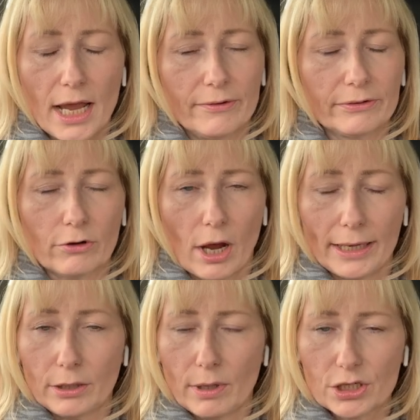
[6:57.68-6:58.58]
If you've got
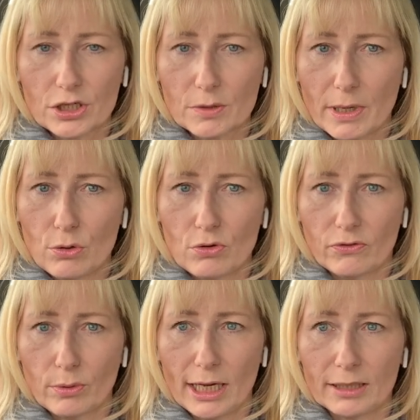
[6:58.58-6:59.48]
any questions about
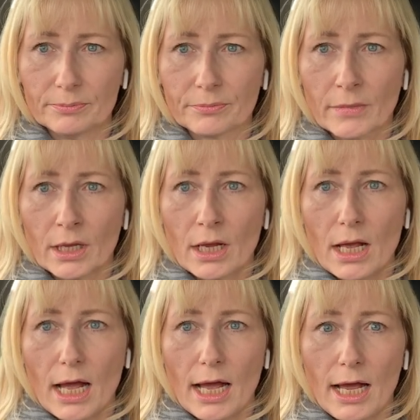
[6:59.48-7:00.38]
overwhelm,
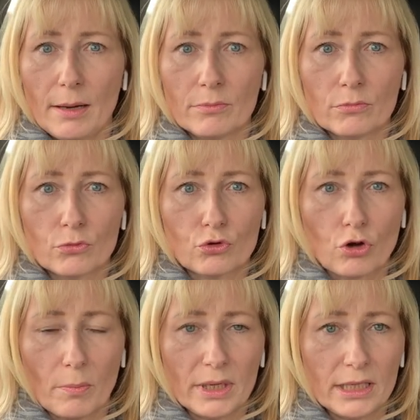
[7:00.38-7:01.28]

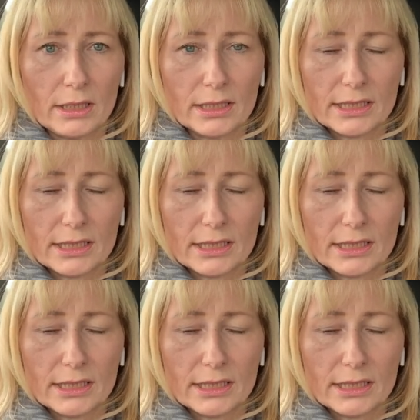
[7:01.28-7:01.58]
drop me a